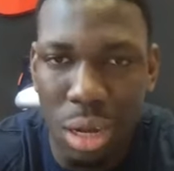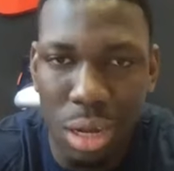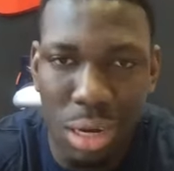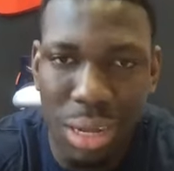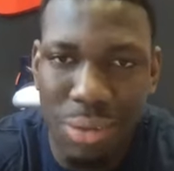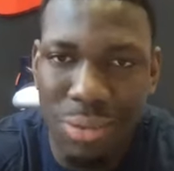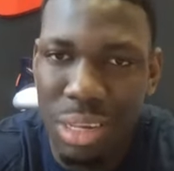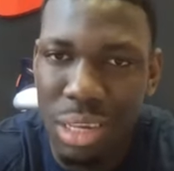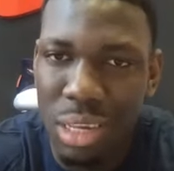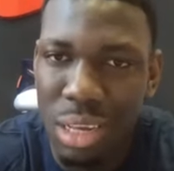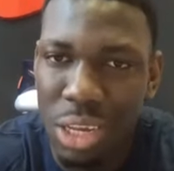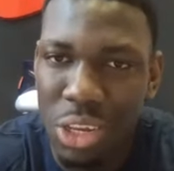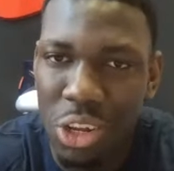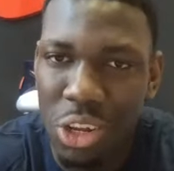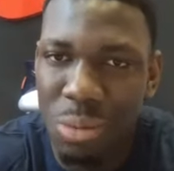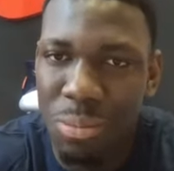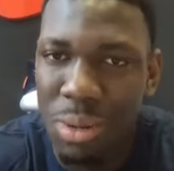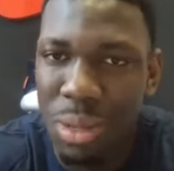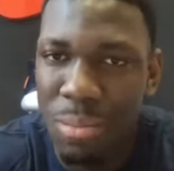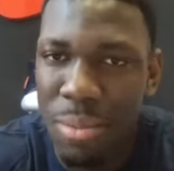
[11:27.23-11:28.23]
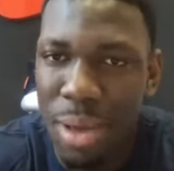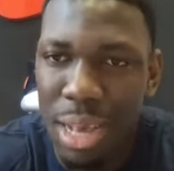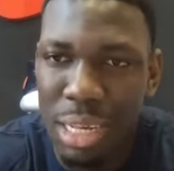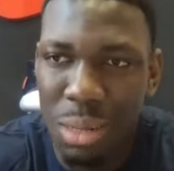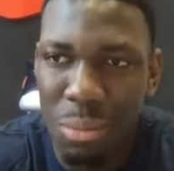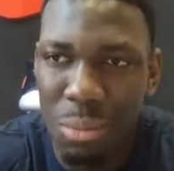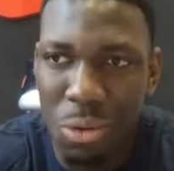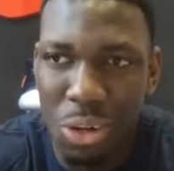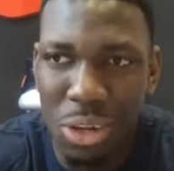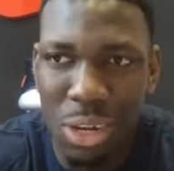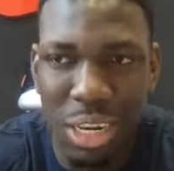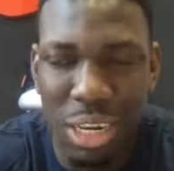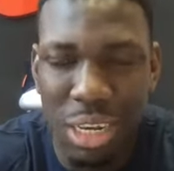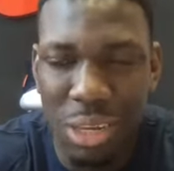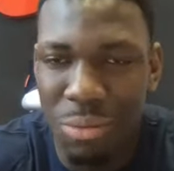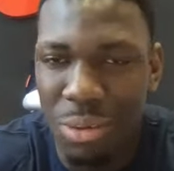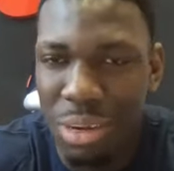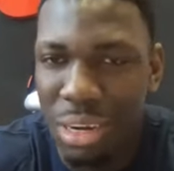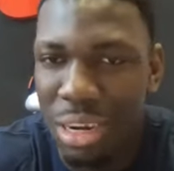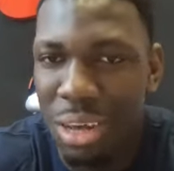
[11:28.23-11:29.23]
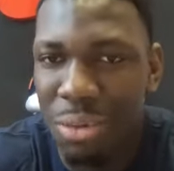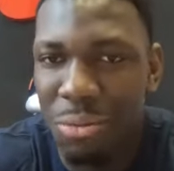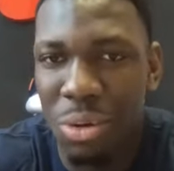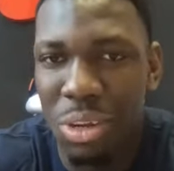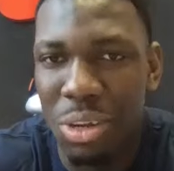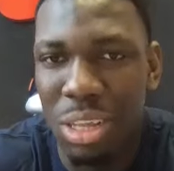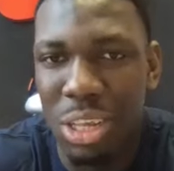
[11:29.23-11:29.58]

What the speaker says: And ever since I started playing basketball, I just fell in love with it.